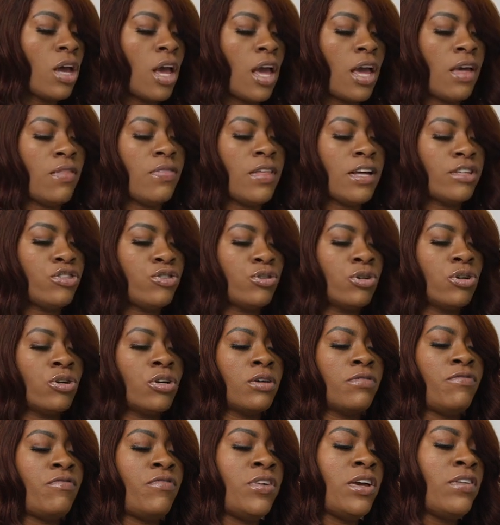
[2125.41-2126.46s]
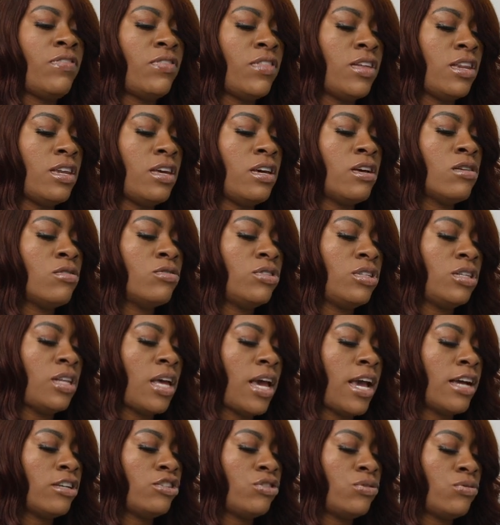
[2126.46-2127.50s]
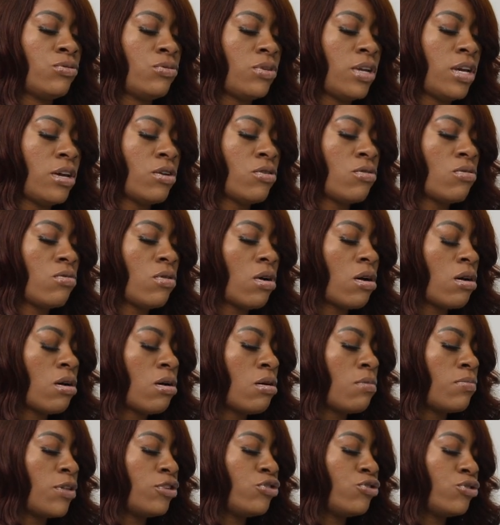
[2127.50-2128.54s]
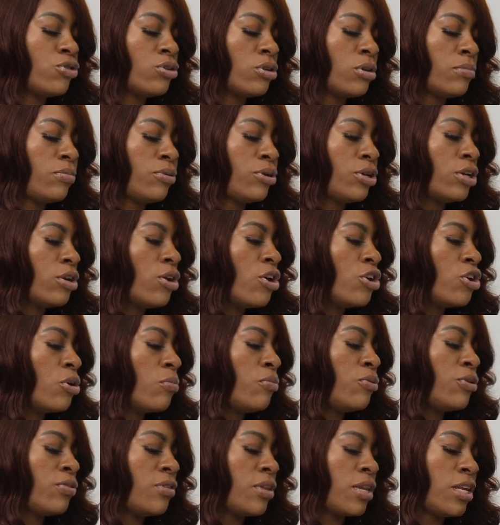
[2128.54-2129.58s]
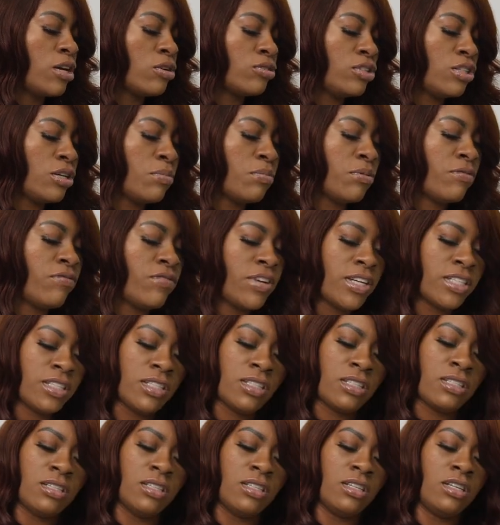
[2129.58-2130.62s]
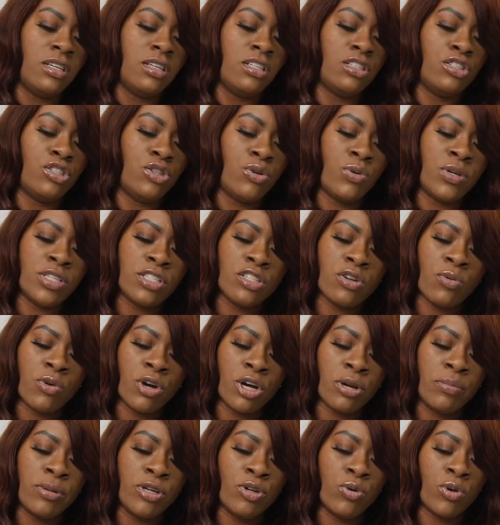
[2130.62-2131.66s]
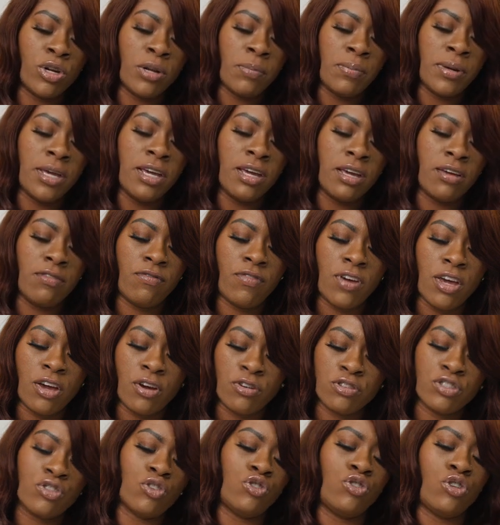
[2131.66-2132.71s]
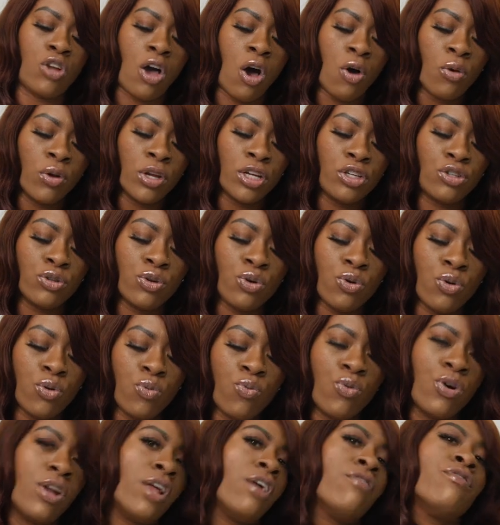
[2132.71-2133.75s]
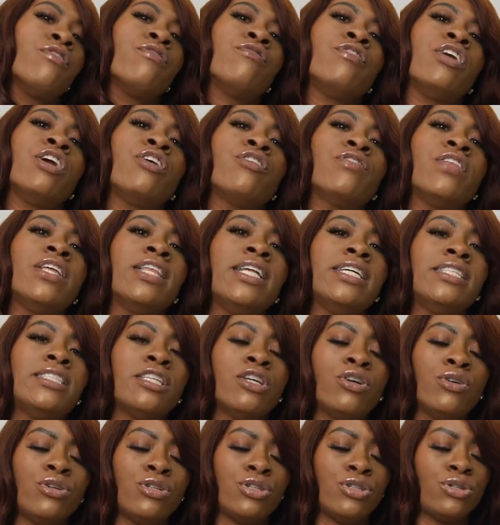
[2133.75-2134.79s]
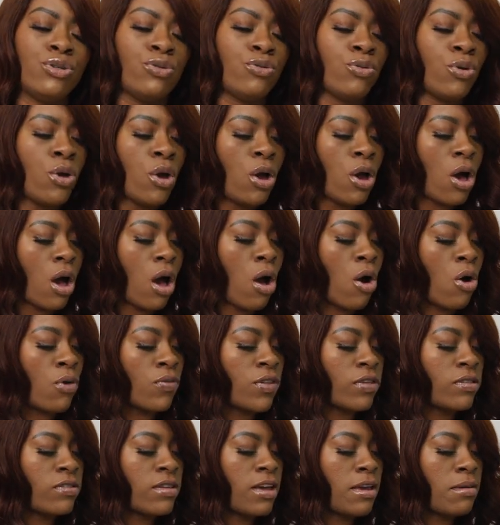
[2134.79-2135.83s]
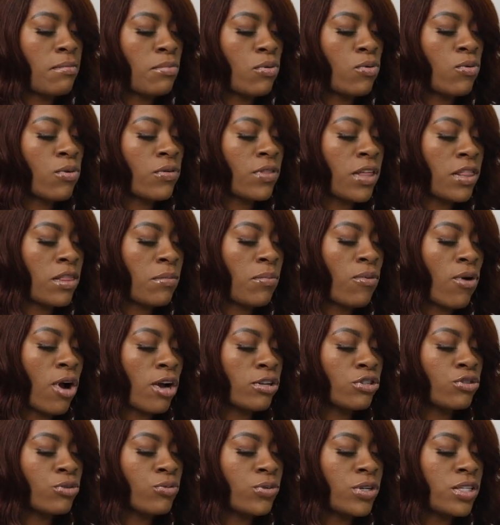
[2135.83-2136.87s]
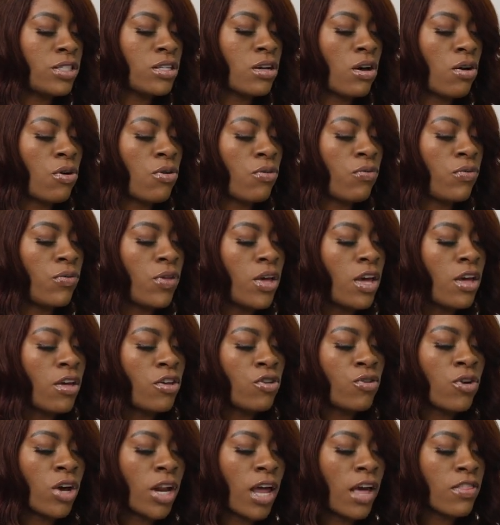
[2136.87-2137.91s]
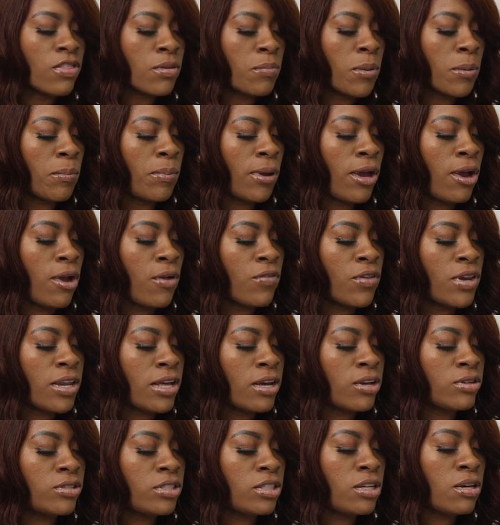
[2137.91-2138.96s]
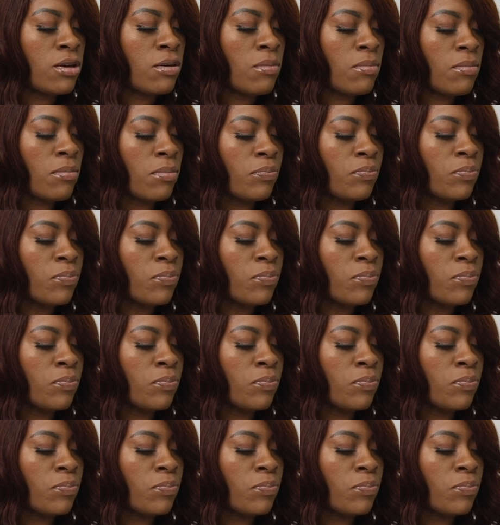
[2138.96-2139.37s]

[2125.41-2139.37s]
and that you're gonna fit the nail to the actual nail that you're gonna put it on. You're gonna put the nail tip and fix it to it. So we're gonna be doing the pinky finger. So only do whatever finger that they tell you to do on the state board that the proctor reads off. You're gonna have to prepare the nail tip.